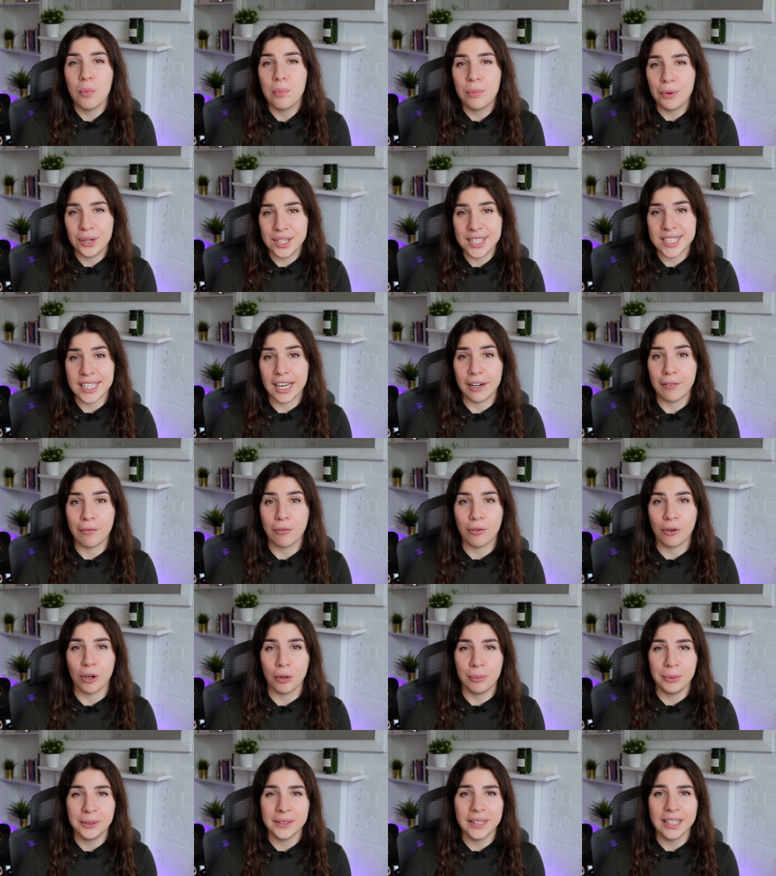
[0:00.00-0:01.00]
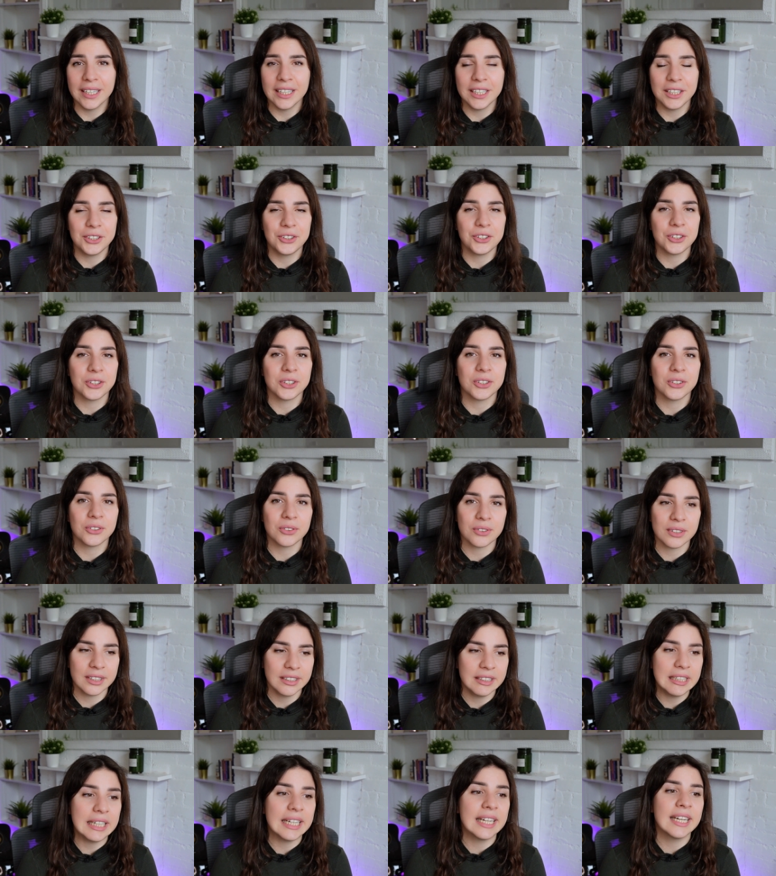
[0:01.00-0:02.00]
preset formula, it just
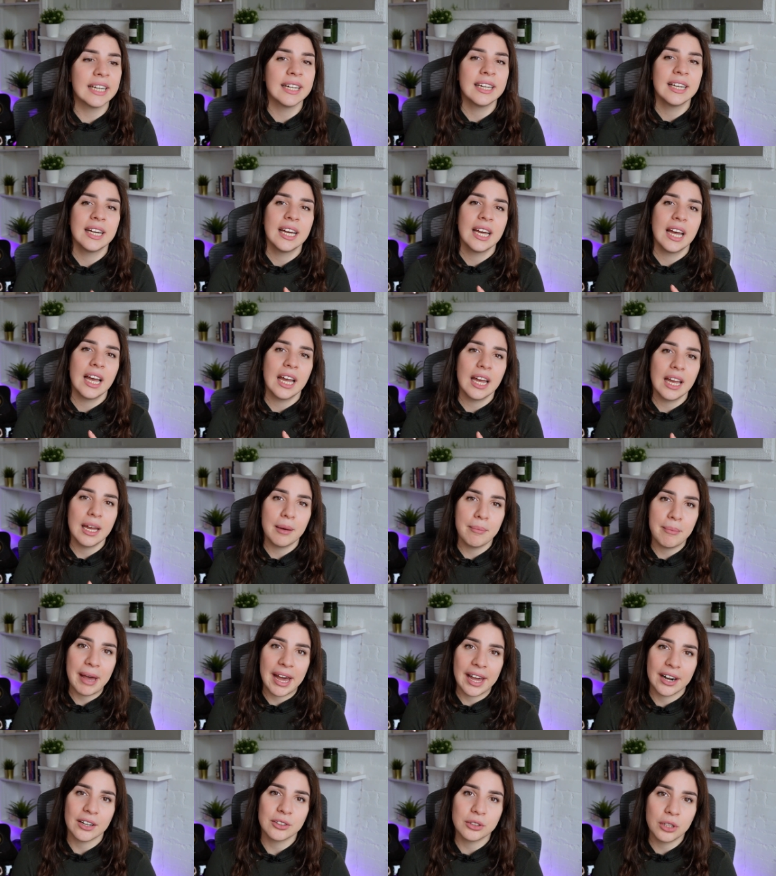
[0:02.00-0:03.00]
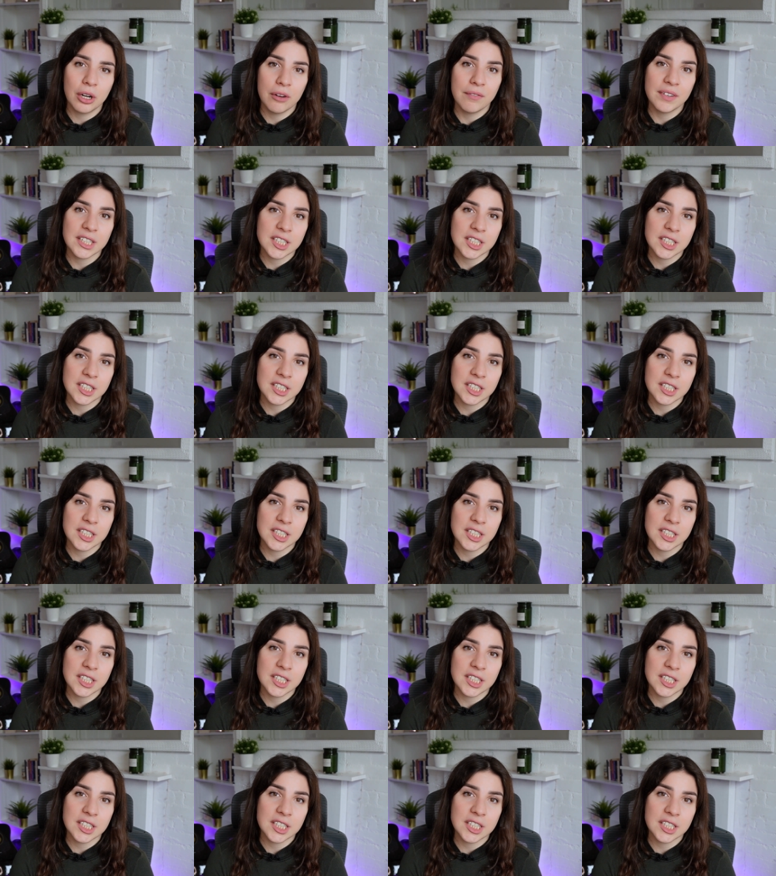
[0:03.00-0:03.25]
really a matter of